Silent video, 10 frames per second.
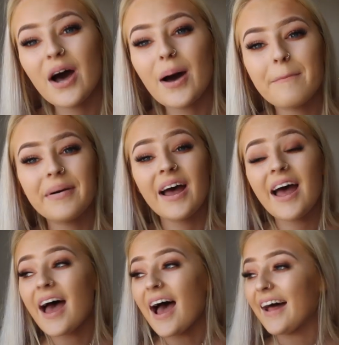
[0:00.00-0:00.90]
up.
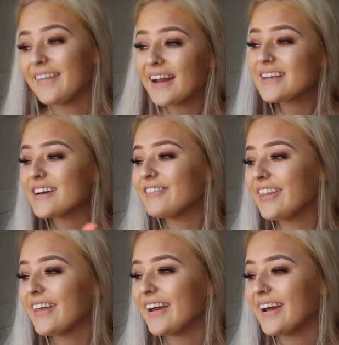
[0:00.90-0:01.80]
And that is
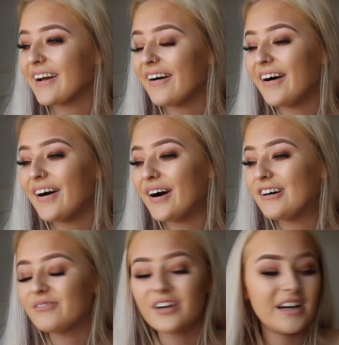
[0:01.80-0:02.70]
everything.
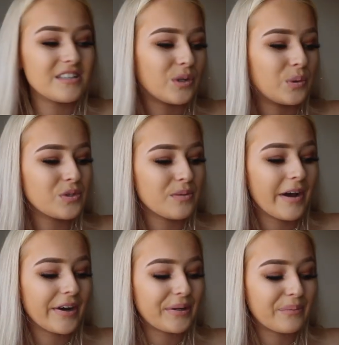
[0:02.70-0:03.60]
Guys, the hauls are
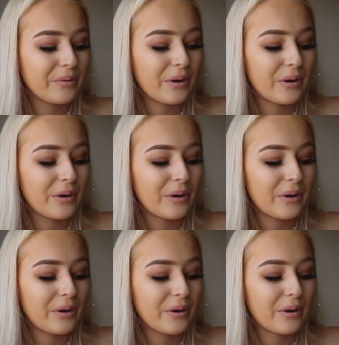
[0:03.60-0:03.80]
back good and